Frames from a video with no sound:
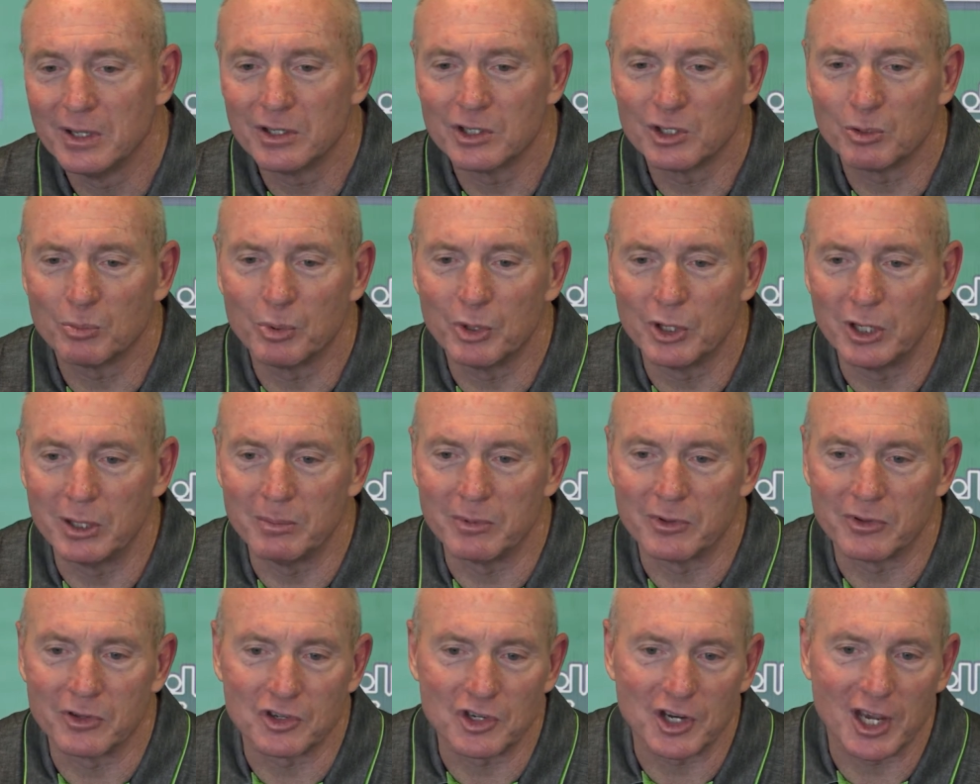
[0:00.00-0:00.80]
to put
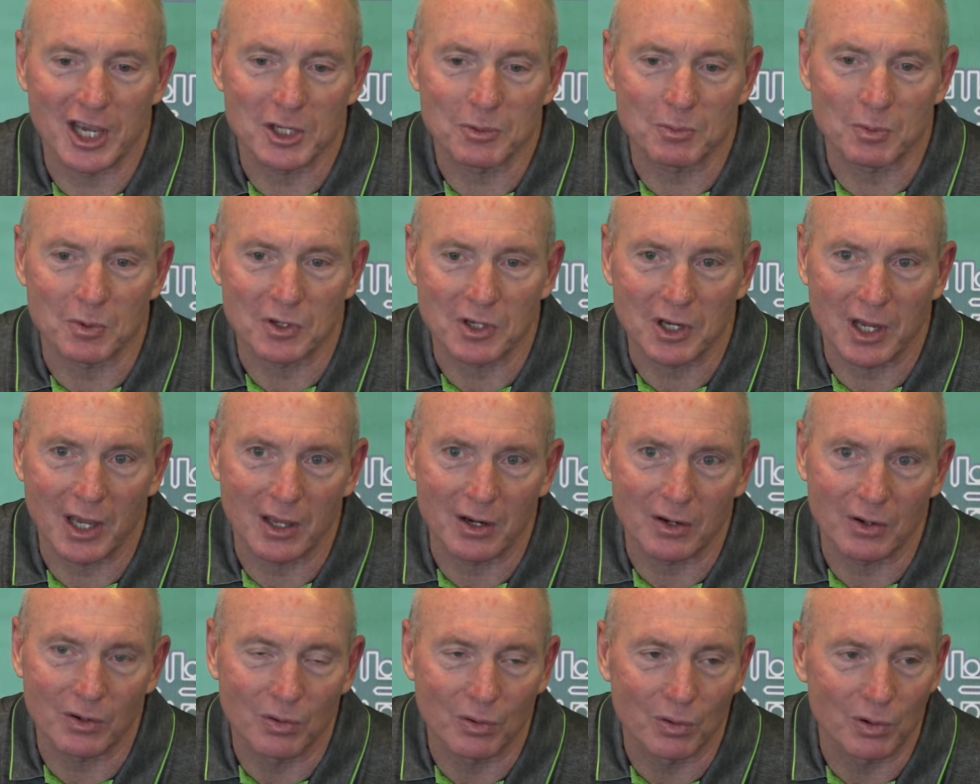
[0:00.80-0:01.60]
him in the Jasperse
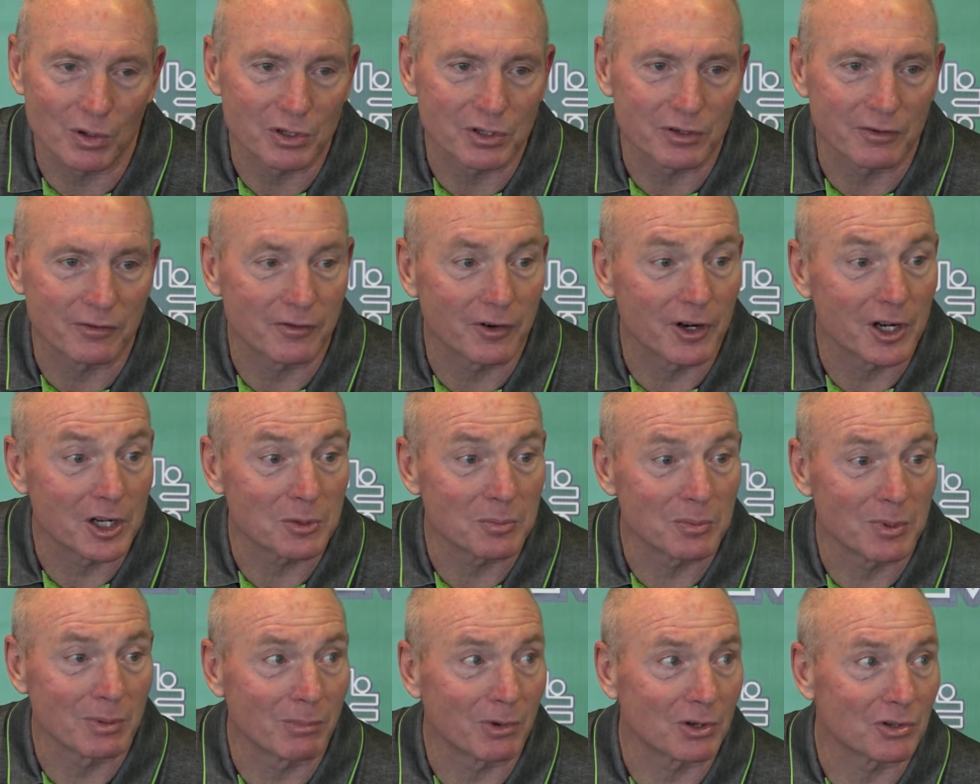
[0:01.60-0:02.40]
category as a
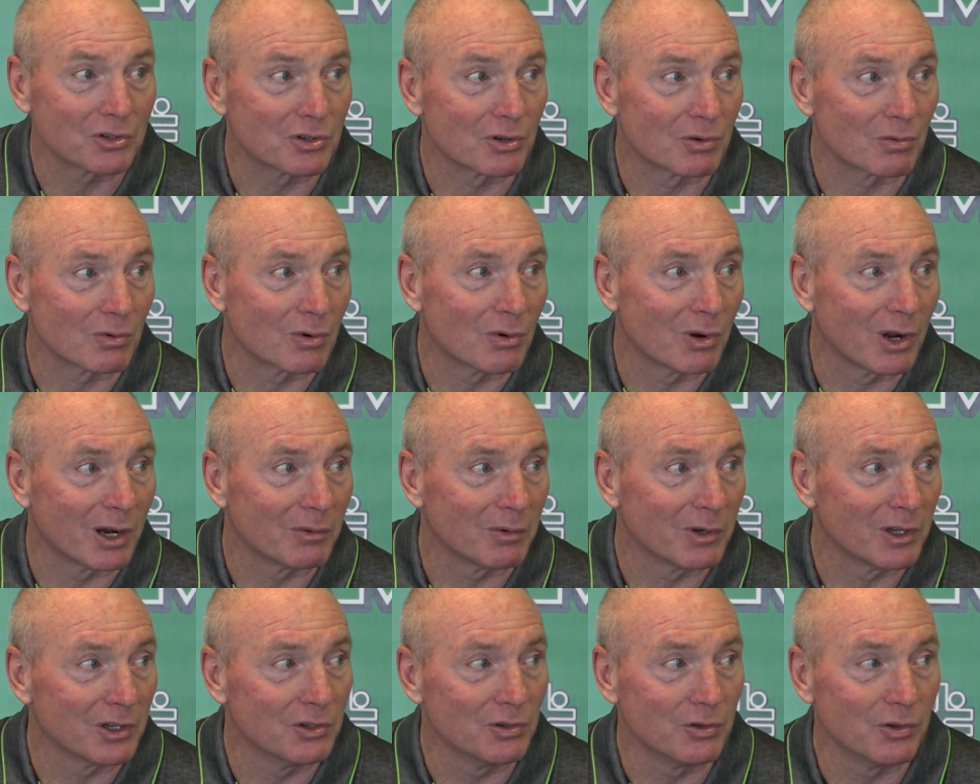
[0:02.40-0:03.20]
freshman, I'm not sure we're quite
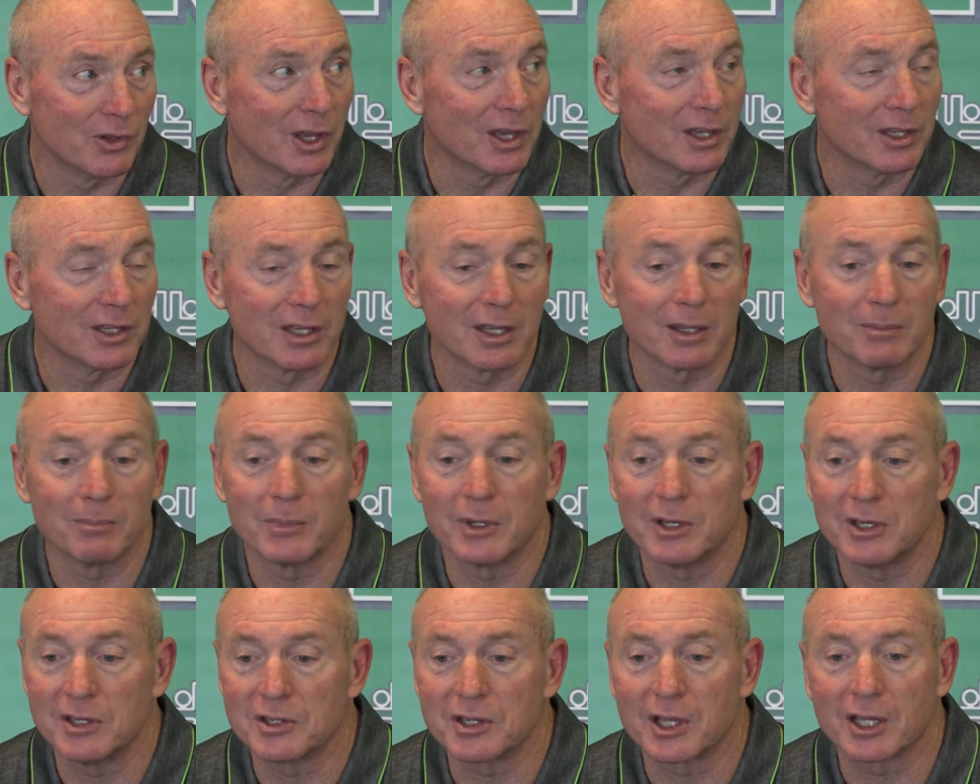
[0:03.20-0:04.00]
ready to do that yet,
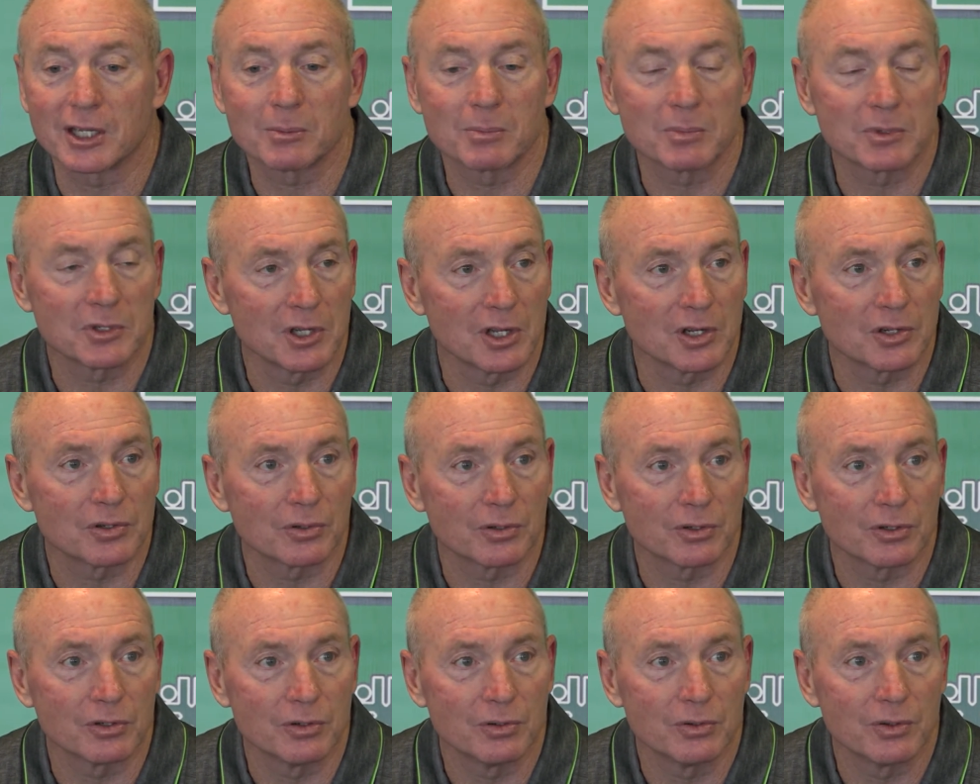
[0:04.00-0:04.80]
but he's got the
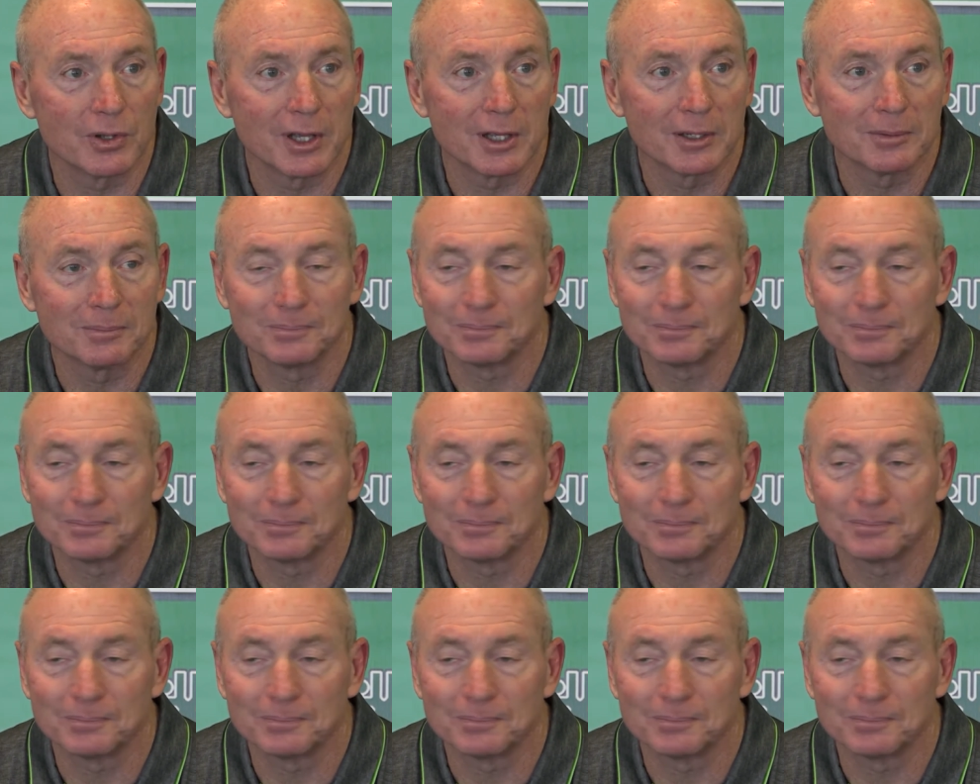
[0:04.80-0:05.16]
potential to do that.